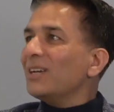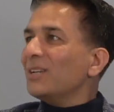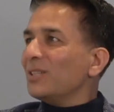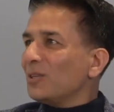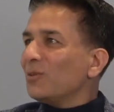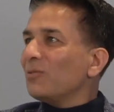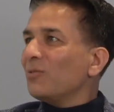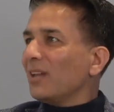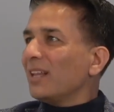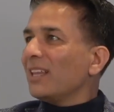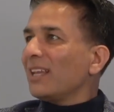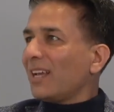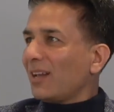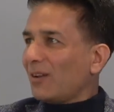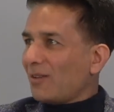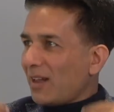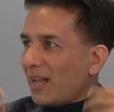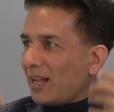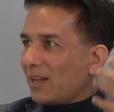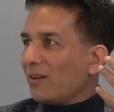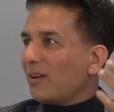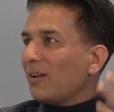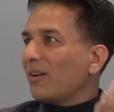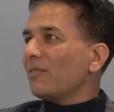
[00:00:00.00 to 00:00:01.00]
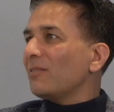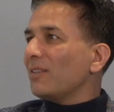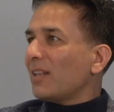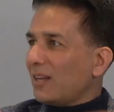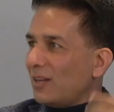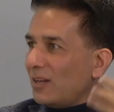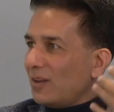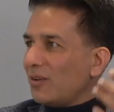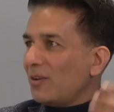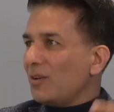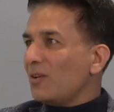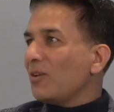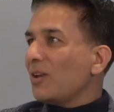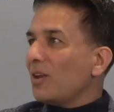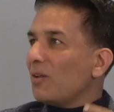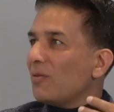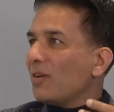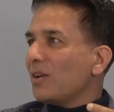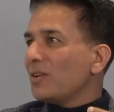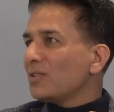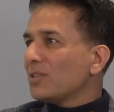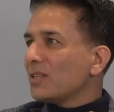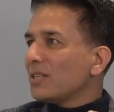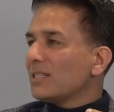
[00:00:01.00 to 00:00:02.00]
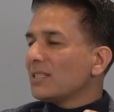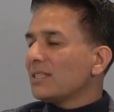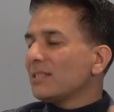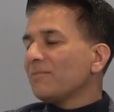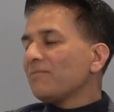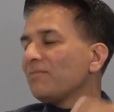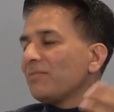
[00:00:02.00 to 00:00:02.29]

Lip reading: to really kind of like new innovations.